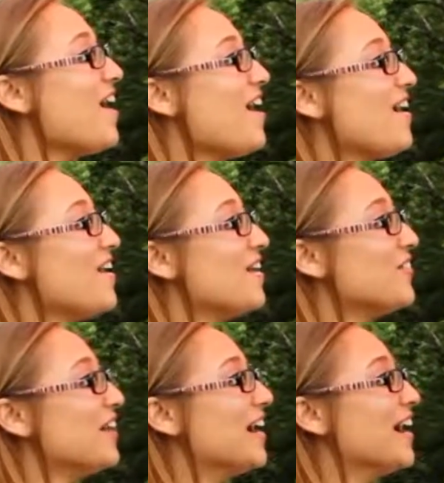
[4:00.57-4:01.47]

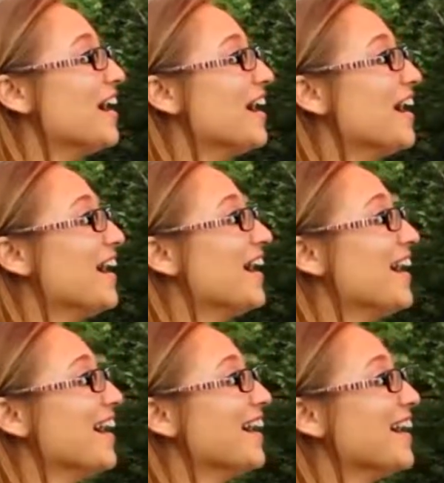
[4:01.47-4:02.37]

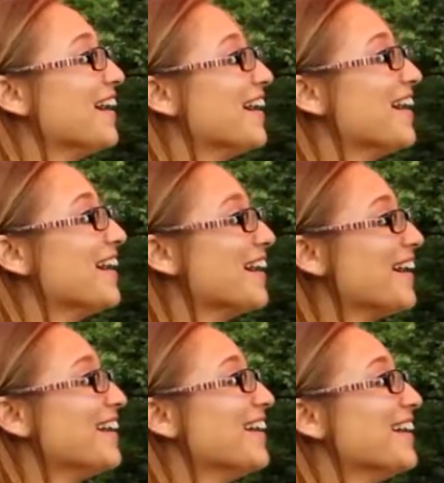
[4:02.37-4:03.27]

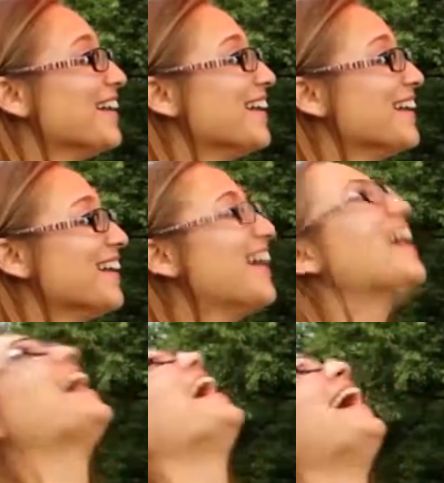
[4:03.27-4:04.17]

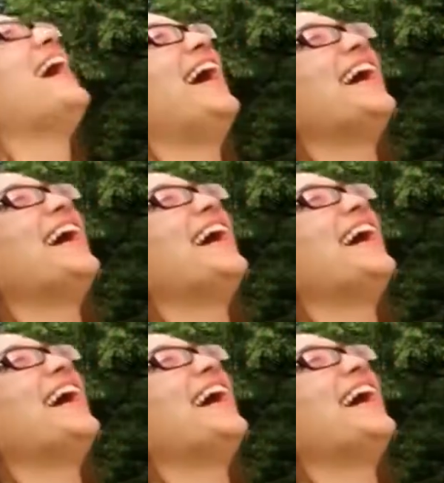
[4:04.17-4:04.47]
(not speaking)